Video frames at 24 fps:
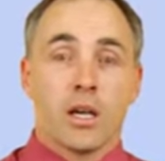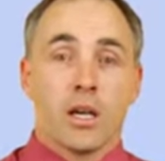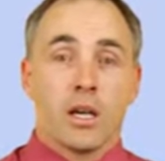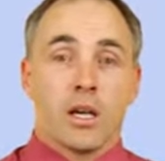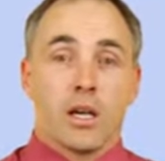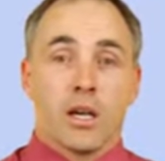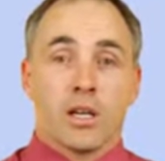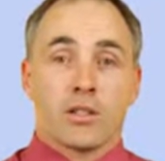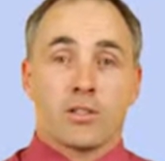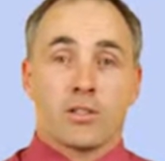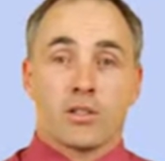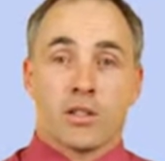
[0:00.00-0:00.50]

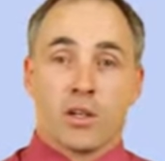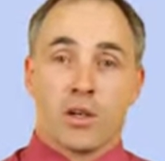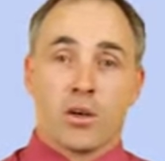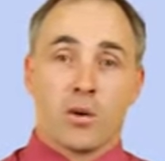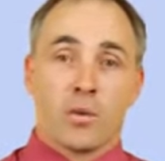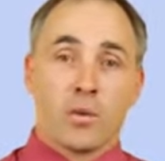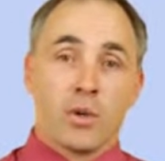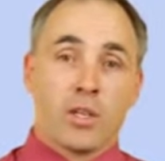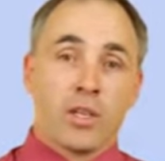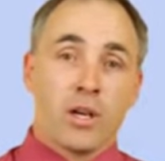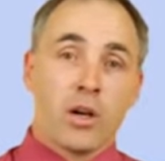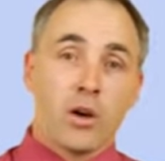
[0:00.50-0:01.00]
And so
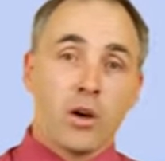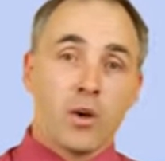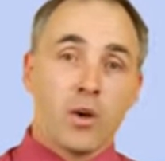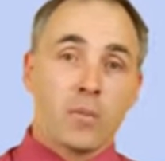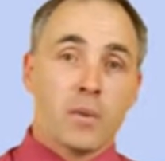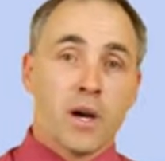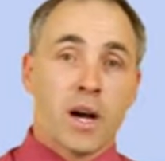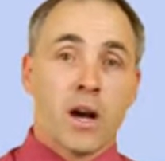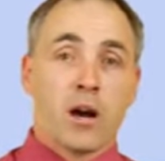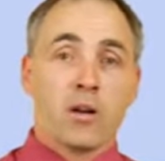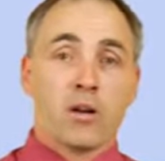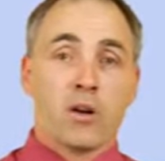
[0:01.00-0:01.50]
we know
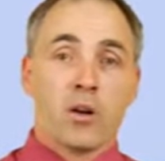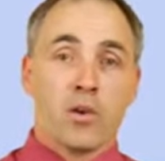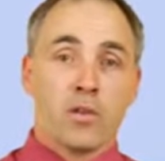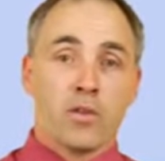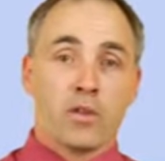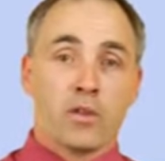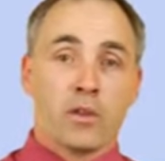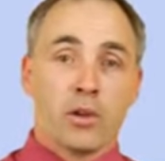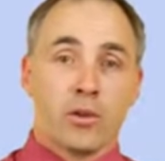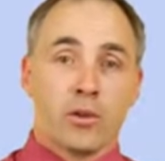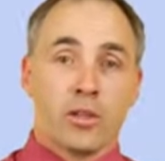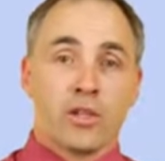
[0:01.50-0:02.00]
about
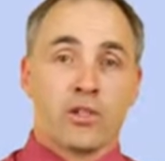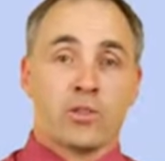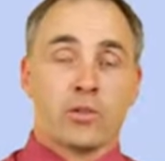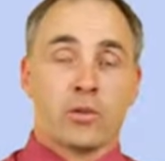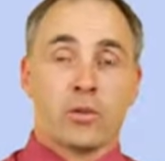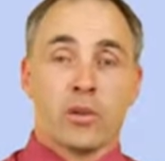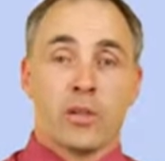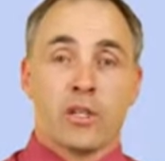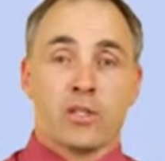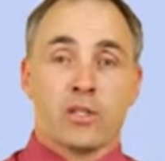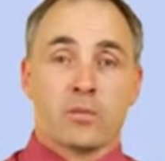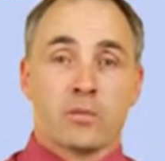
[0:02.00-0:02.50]
overloading
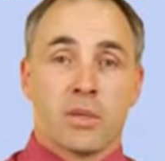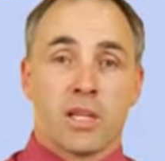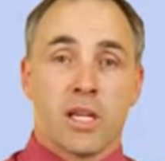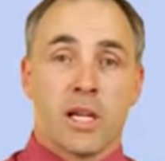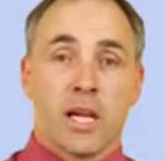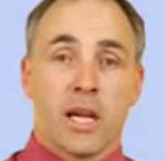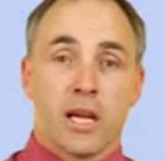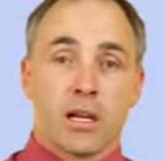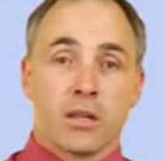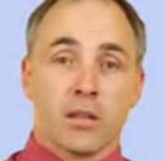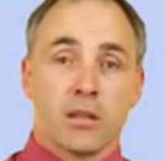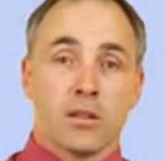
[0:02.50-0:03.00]
joints.
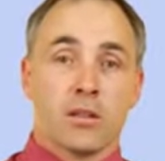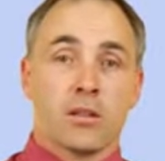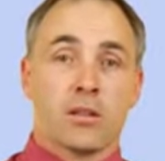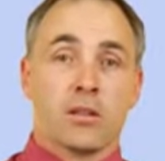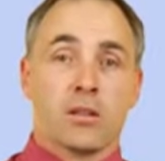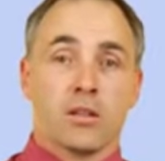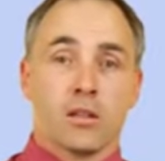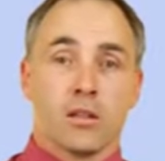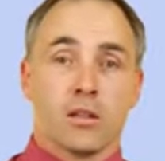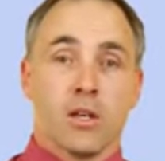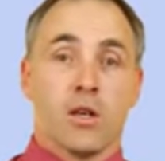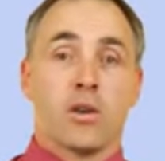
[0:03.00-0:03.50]

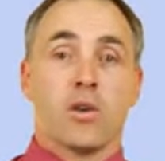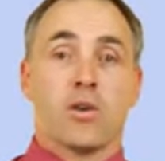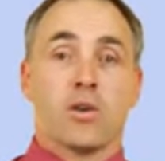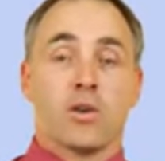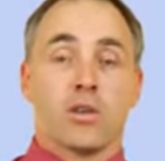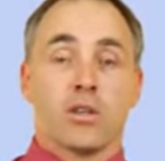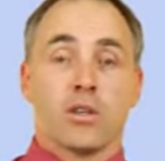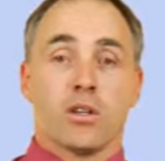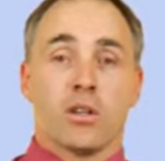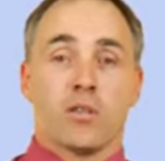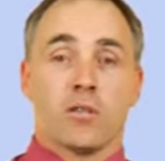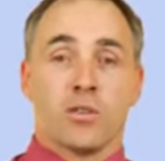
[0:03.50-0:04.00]
Mechanical
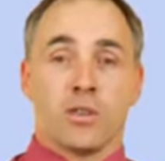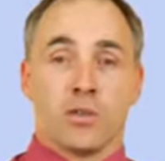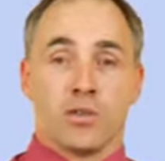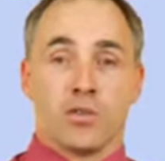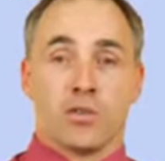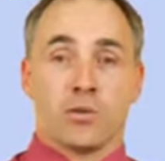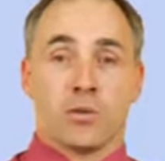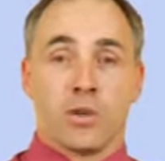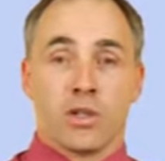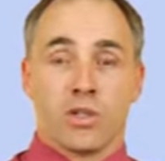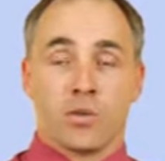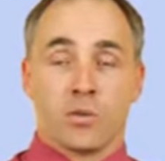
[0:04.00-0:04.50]
load of those
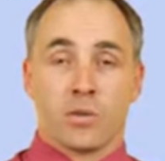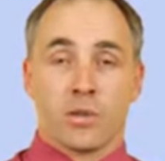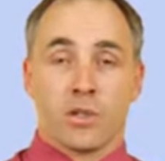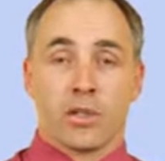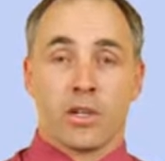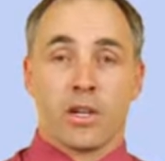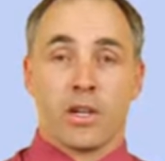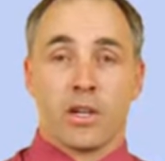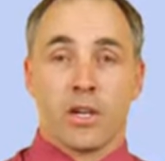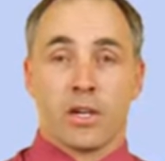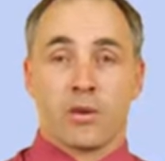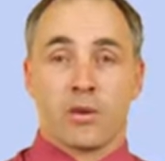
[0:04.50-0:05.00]
joints when they're
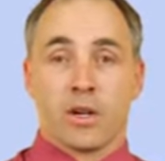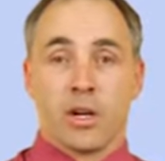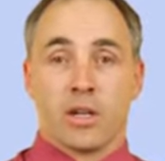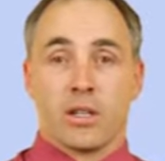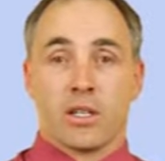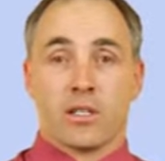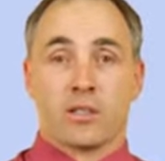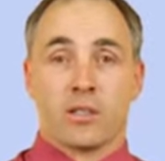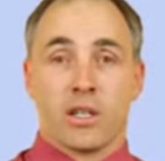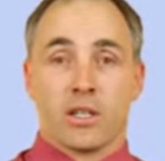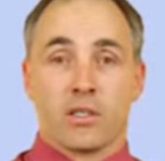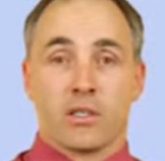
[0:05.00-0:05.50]
carrying around
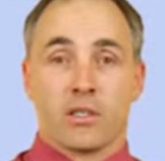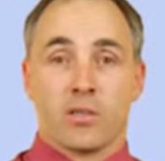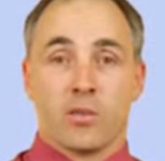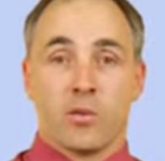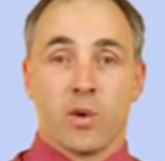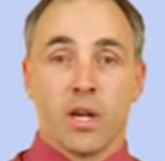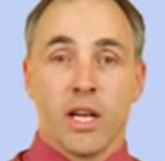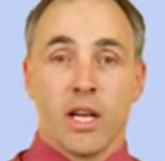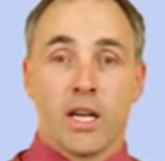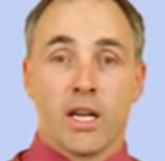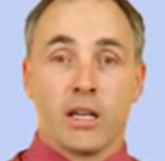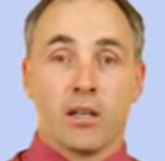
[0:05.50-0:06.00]
excessive
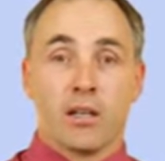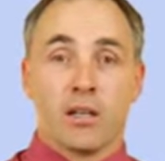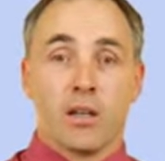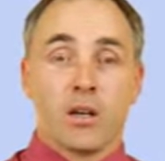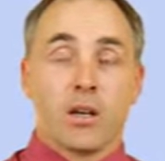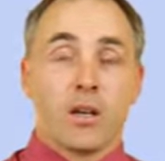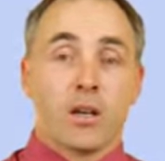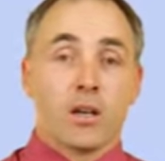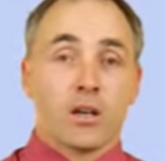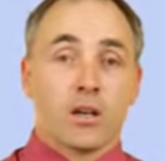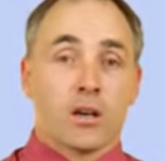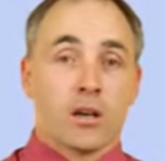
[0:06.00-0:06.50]
weight
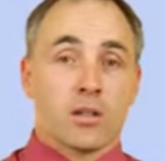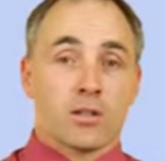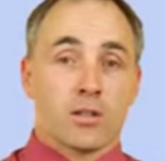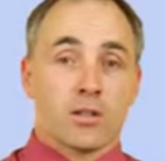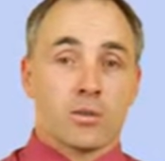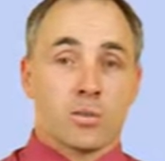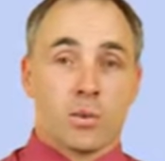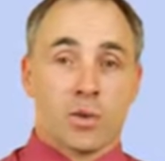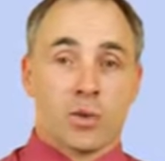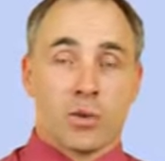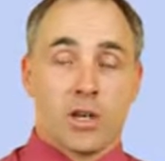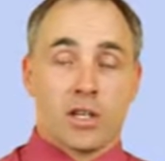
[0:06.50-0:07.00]

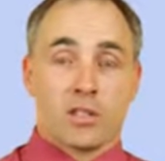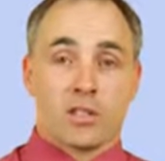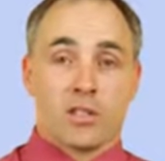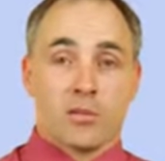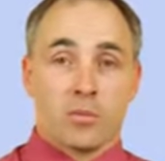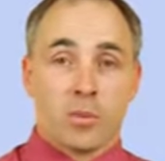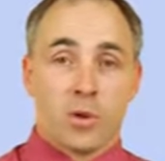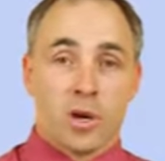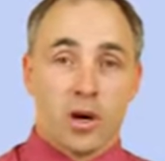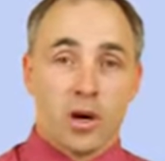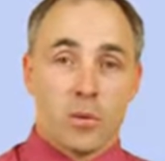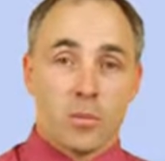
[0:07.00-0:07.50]
causes
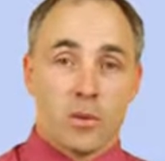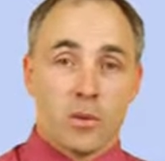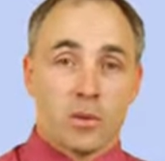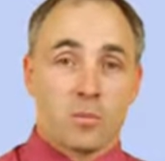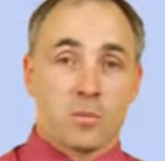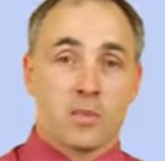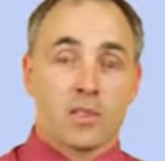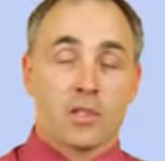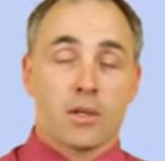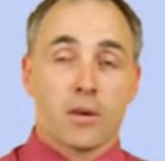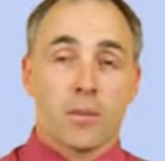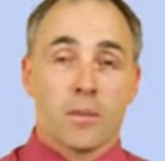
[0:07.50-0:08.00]
progressive
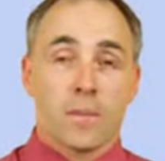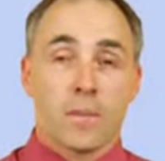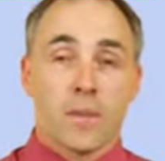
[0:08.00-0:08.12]
problems.